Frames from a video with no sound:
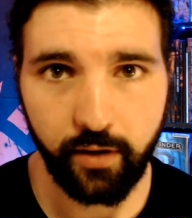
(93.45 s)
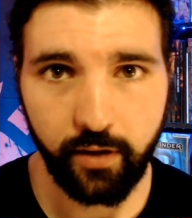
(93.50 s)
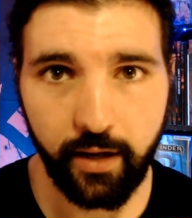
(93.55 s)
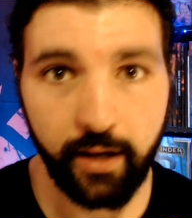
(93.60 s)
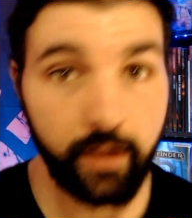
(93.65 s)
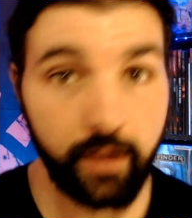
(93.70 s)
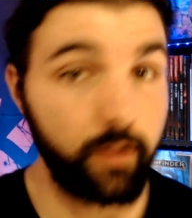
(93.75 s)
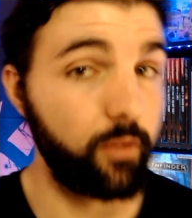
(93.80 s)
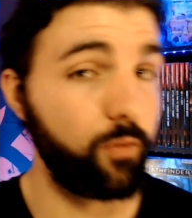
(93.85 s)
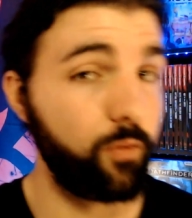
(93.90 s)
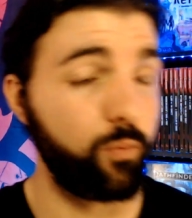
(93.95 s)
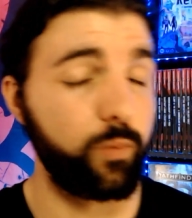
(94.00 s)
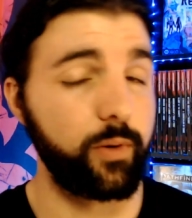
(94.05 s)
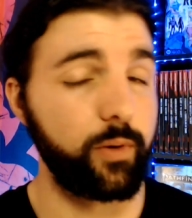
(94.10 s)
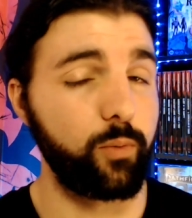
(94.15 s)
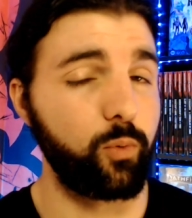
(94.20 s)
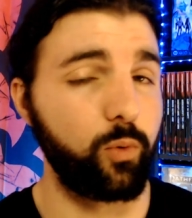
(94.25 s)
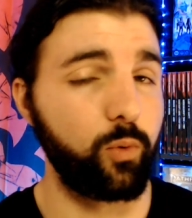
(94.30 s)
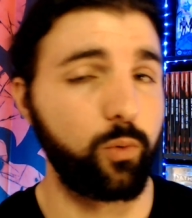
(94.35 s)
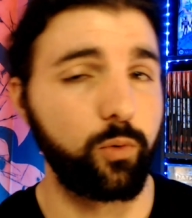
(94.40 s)
And we
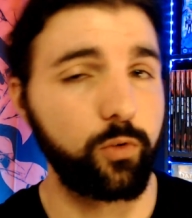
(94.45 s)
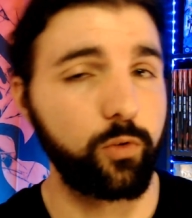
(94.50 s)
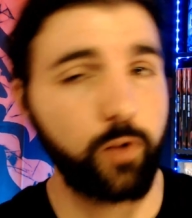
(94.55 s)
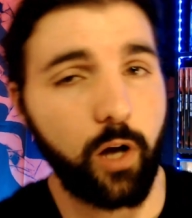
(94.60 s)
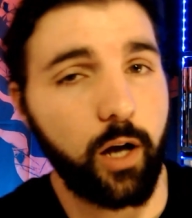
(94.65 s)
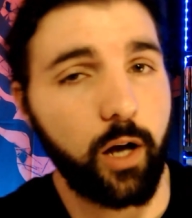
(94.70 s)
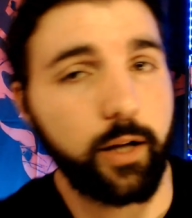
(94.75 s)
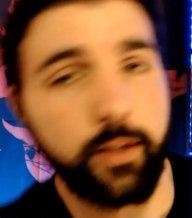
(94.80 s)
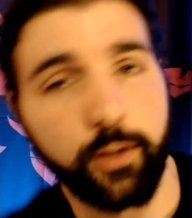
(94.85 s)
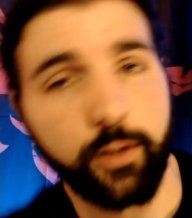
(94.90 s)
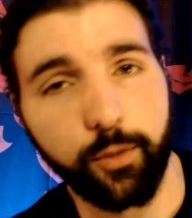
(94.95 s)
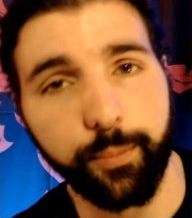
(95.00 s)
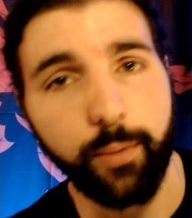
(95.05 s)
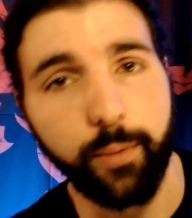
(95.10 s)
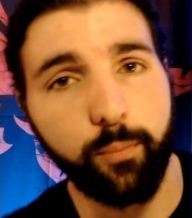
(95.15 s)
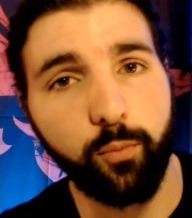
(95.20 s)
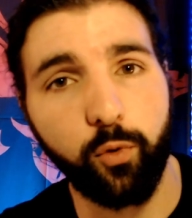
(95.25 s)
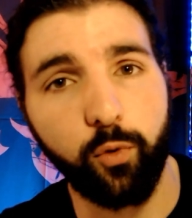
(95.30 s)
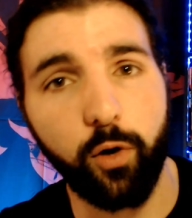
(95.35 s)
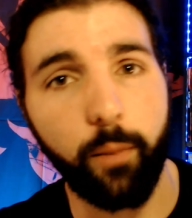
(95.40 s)
will talk a little bit
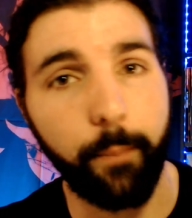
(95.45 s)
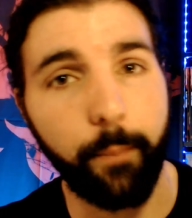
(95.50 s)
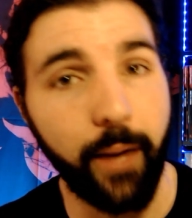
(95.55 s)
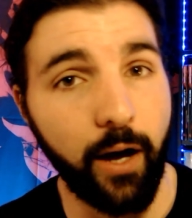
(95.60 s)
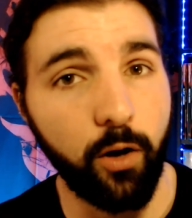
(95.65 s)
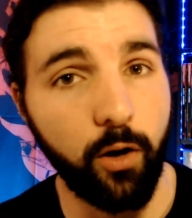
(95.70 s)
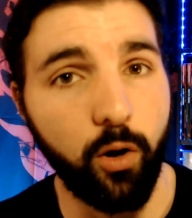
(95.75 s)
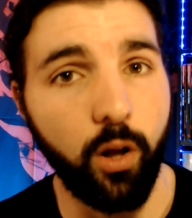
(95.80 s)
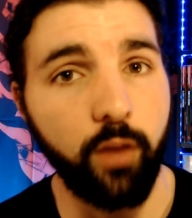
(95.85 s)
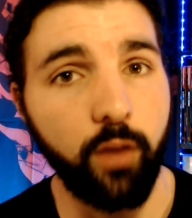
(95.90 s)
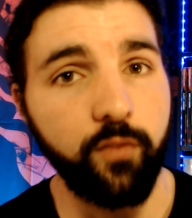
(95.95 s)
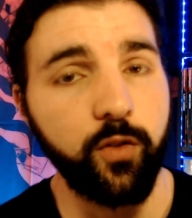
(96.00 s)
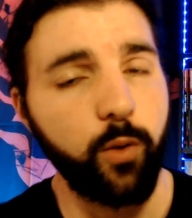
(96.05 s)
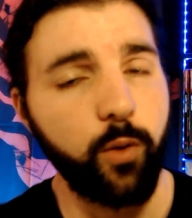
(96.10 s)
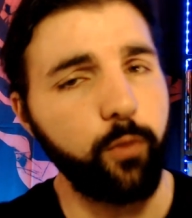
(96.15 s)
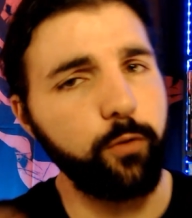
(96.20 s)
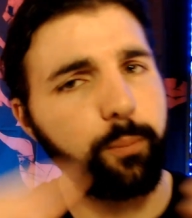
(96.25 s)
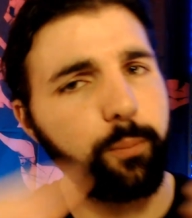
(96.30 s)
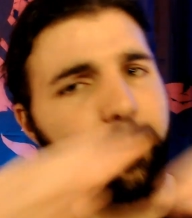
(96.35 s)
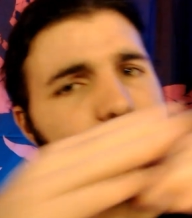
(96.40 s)
more about all of
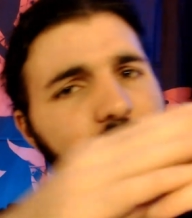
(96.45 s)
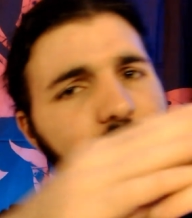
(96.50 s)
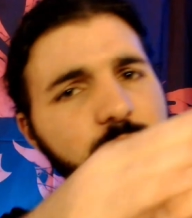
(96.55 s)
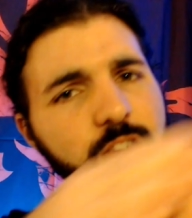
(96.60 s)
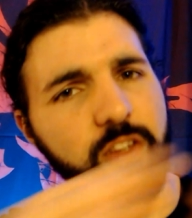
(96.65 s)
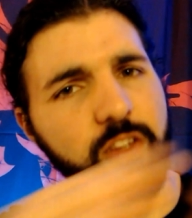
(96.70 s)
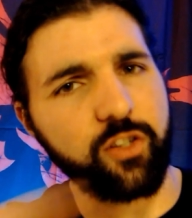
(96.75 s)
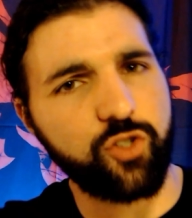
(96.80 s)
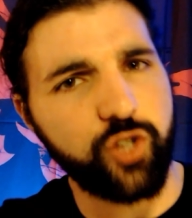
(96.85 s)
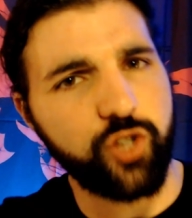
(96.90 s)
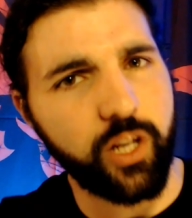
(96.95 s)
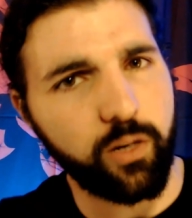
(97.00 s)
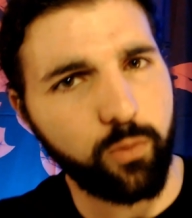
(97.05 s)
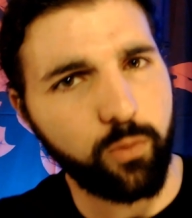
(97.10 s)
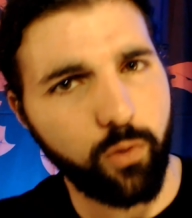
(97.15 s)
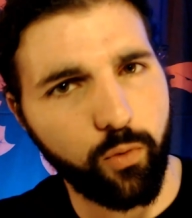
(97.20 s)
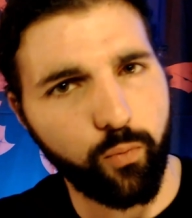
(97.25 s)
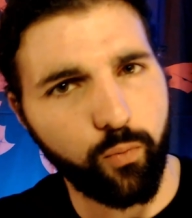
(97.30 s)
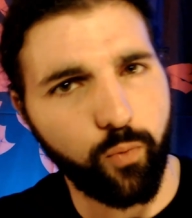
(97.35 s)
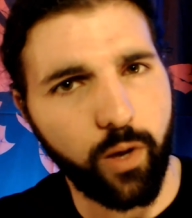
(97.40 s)
those, but that's the
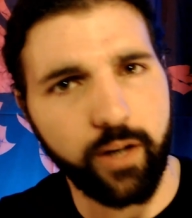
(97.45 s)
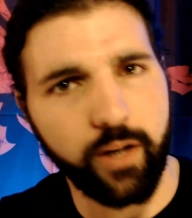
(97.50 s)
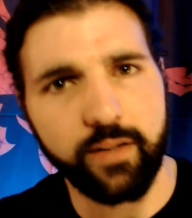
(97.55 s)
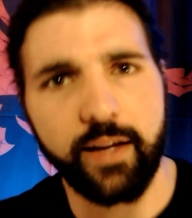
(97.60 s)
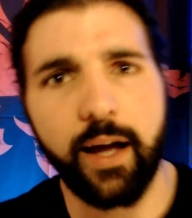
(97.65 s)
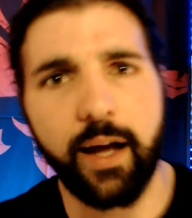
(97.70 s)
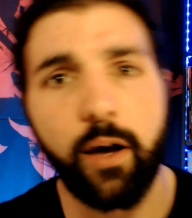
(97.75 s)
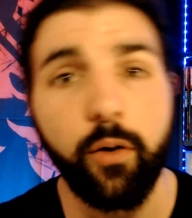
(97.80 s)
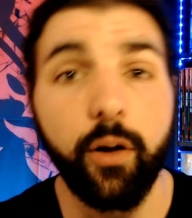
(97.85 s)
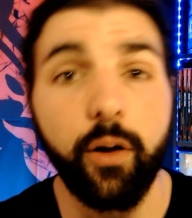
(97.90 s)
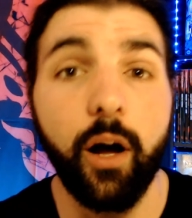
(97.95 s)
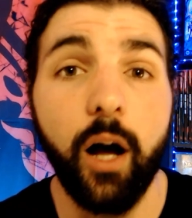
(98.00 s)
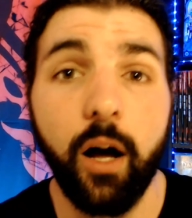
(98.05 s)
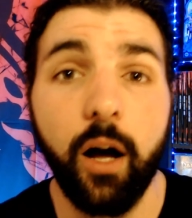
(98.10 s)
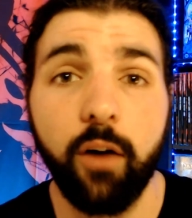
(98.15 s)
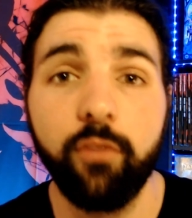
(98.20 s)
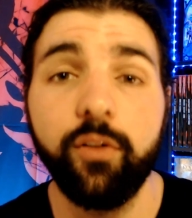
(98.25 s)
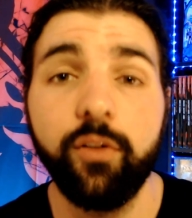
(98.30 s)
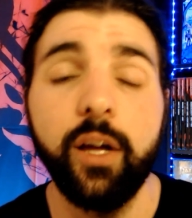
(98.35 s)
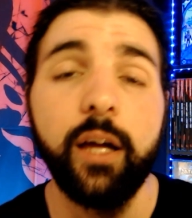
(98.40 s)
general rundown
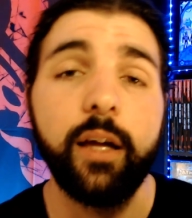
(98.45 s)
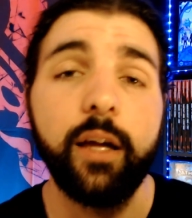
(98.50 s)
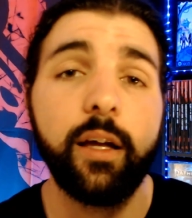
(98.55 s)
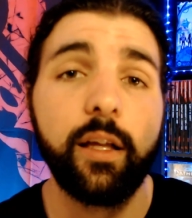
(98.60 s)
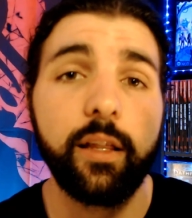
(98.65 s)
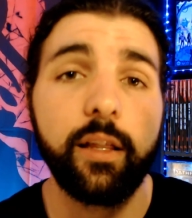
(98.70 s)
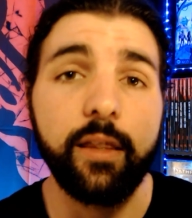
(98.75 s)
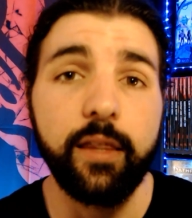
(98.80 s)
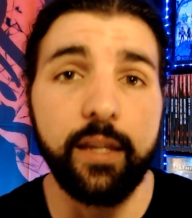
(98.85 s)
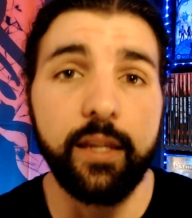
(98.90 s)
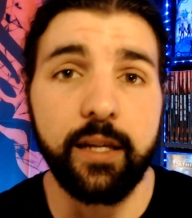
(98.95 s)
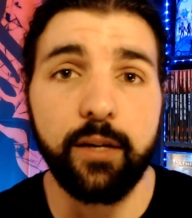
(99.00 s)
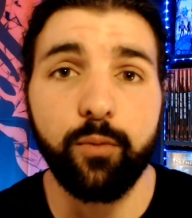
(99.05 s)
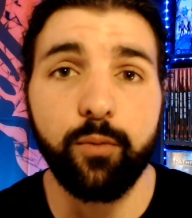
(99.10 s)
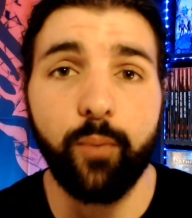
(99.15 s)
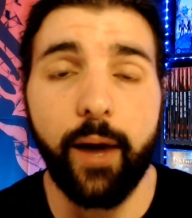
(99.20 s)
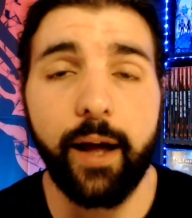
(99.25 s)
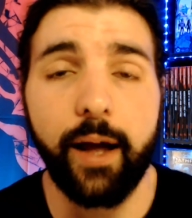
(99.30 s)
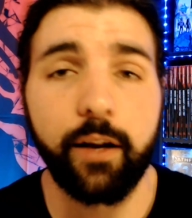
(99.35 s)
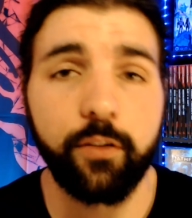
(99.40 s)
of the
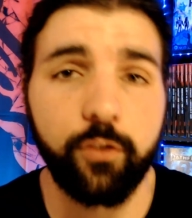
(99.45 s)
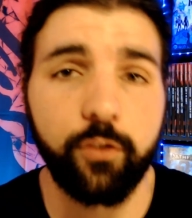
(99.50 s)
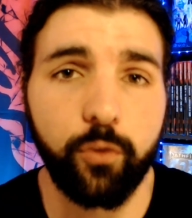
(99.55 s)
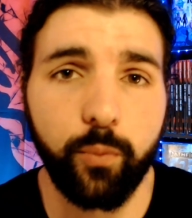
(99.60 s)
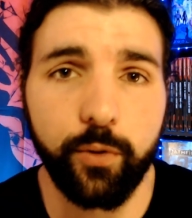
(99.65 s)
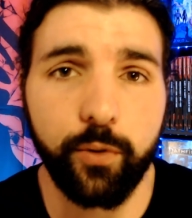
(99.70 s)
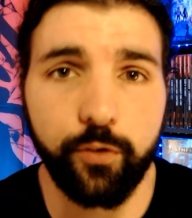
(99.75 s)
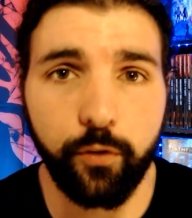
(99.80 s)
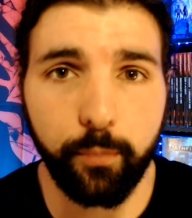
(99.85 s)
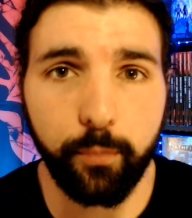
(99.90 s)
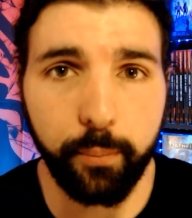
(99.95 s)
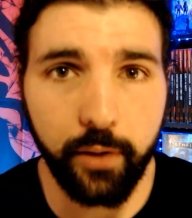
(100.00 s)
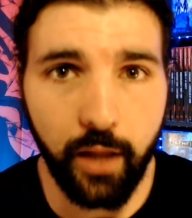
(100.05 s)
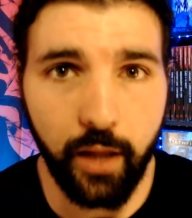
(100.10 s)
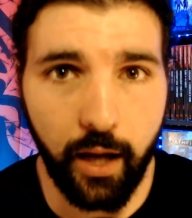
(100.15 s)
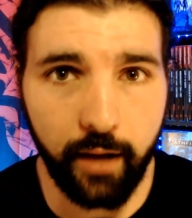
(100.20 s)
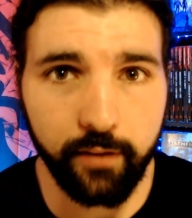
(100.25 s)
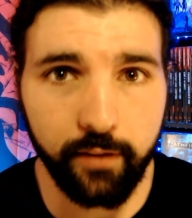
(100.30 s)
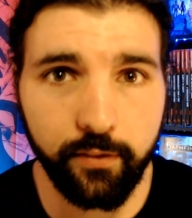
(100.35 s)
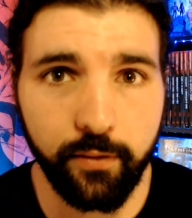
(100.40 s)
rags to riches
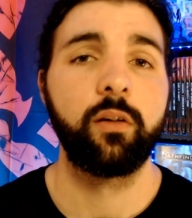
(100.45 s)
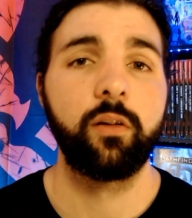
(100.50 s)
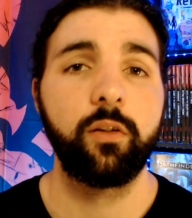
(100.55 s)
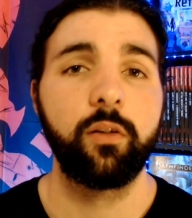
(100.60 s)
plot.